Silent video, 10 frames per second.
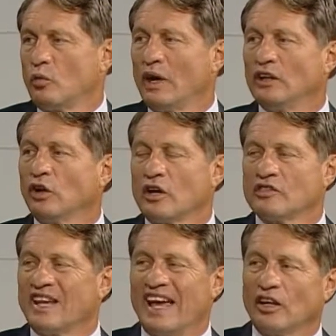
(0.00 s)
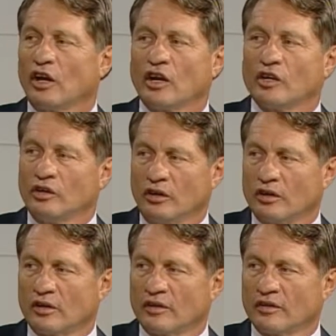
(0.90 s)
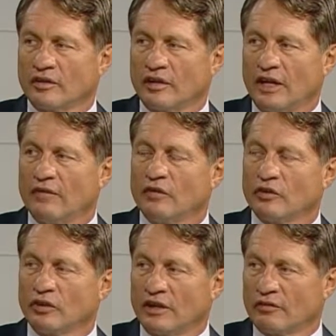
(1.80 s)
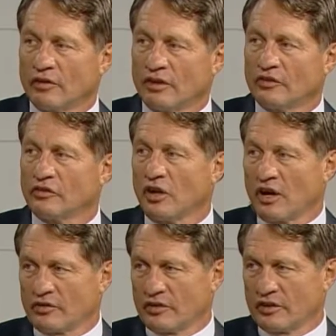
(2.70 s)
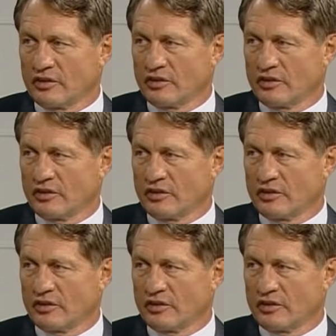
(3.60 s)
Weight loss cannot occur if your liver is toxic.